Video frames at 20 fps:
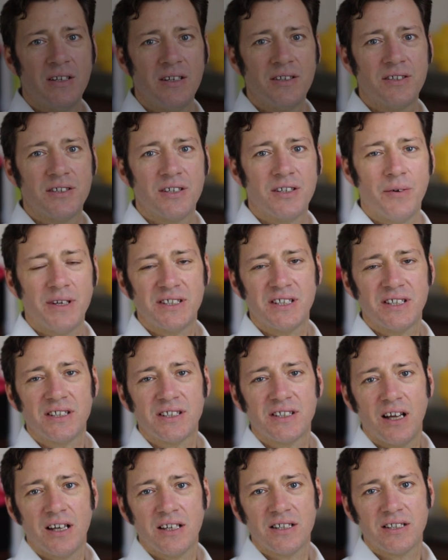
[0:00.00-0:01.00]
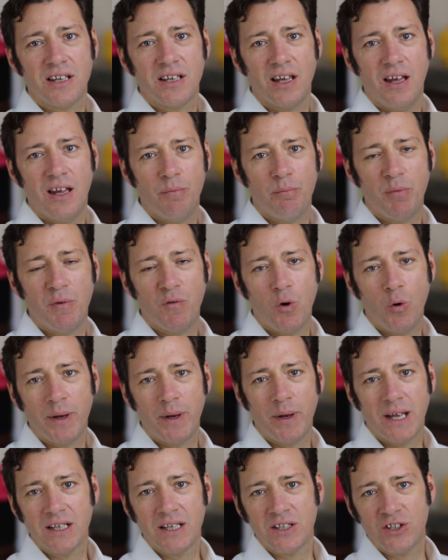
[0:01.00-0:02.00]
So as discussed, before we
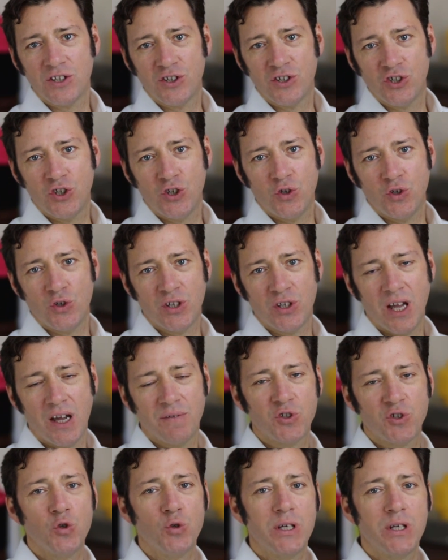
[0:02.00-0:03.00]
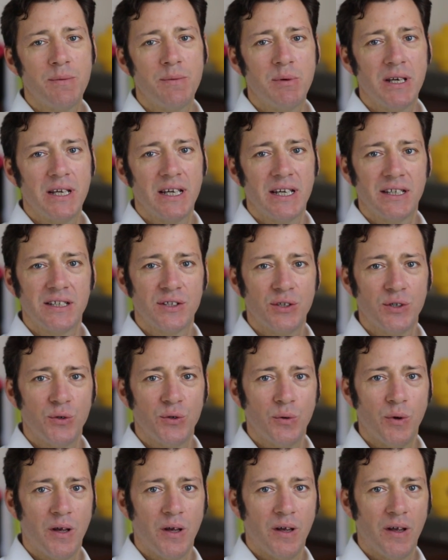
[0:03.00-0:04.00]
get to delve too deeply
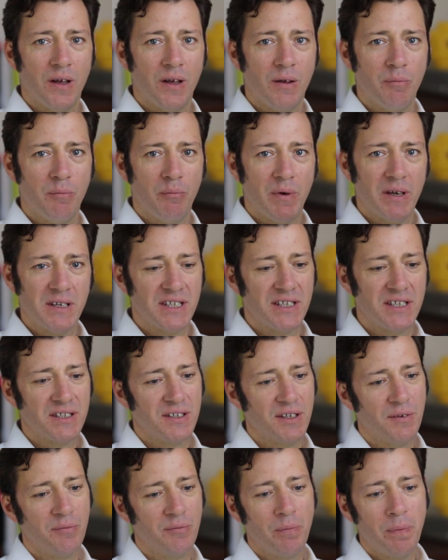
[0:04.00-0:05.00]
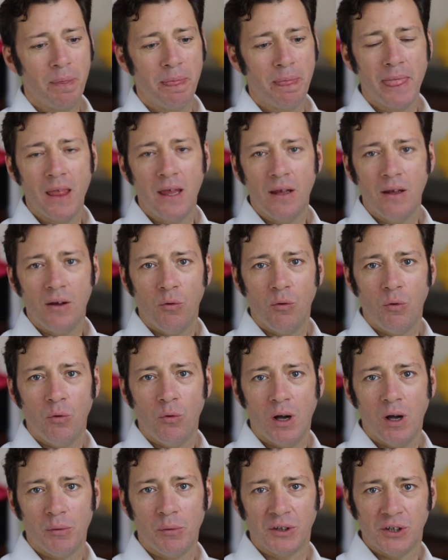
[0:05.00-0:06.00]
into my system, what I
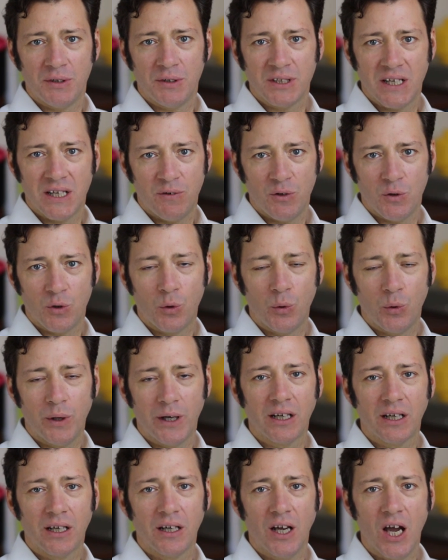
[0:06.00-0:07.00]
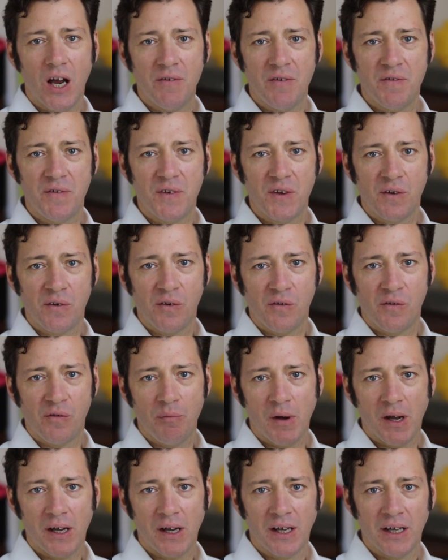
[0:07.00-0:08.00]
want to do is give you a quick overview of
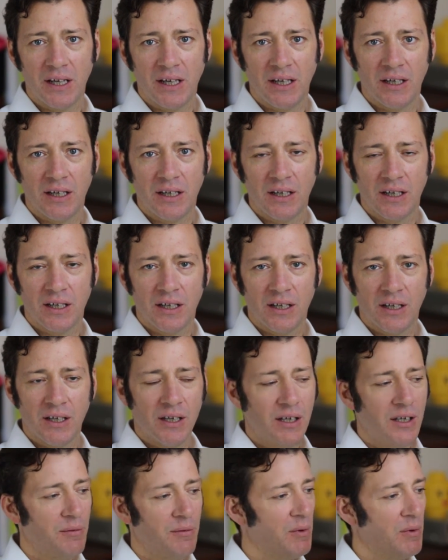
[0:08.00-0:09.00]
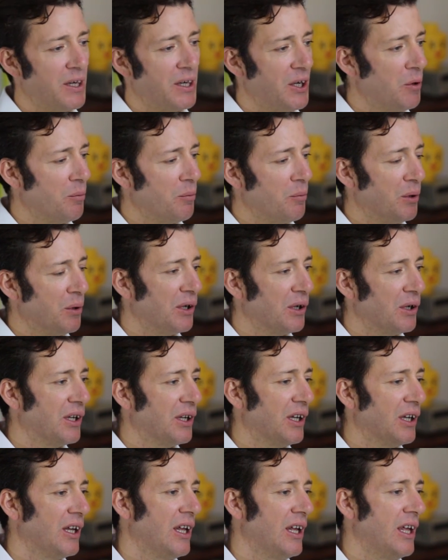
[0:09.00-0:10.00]
my notebook
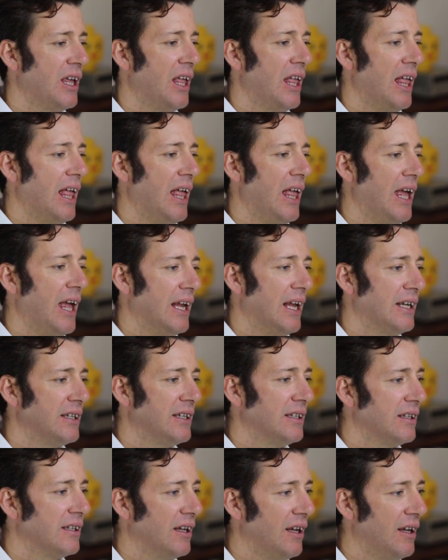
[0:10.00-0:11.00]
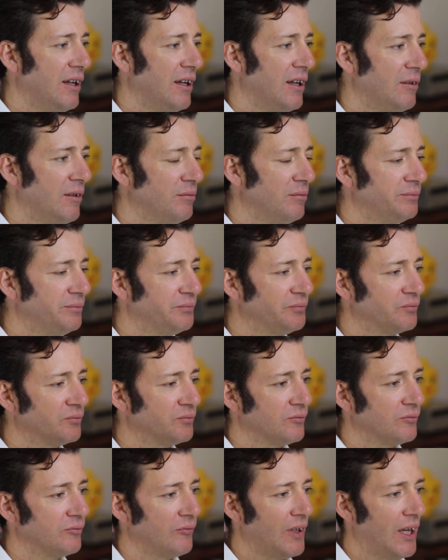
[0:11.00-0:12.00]
and
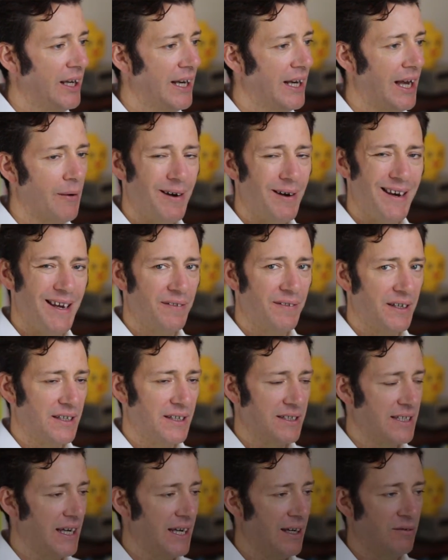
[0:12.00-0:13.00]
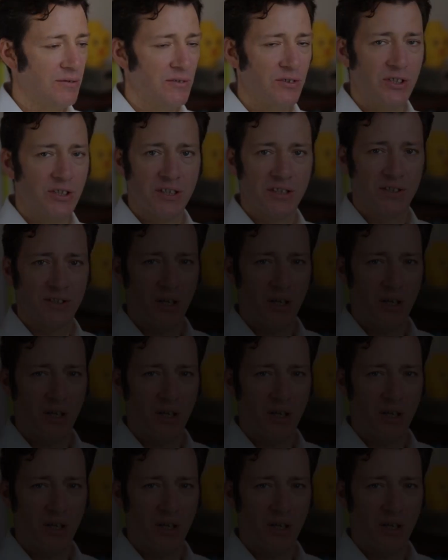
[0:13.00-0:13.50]
how I lay things out, just